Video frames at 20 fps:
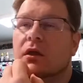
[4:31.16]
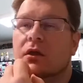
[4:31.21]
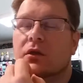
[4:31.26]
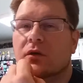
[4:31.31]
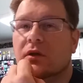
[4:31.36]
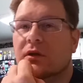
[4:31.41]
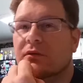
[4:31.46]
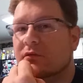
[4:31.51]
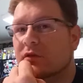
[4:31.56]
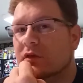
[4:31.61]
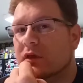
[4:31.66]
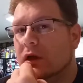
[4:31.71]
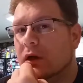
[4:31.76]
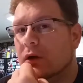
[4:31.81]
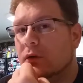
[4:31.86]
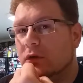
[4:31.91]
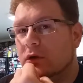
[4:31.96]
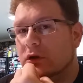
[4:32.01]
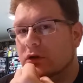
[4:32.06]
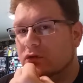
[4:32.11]
Don't even think
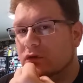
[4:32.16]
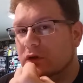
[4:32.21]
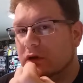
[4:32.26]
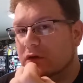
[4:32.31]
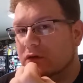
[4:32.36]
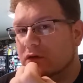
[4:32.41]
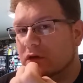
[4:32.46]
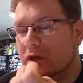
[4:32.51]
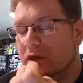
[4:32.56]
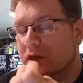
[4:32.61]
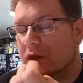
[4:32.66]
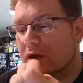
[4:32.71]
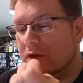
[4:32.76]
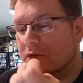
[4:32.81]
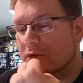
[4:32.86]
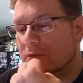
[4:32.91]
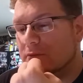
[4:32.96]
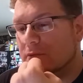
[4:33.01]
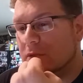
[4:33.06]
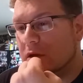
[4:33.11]
I want to translate that
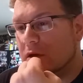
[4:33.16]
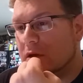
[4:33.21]
one.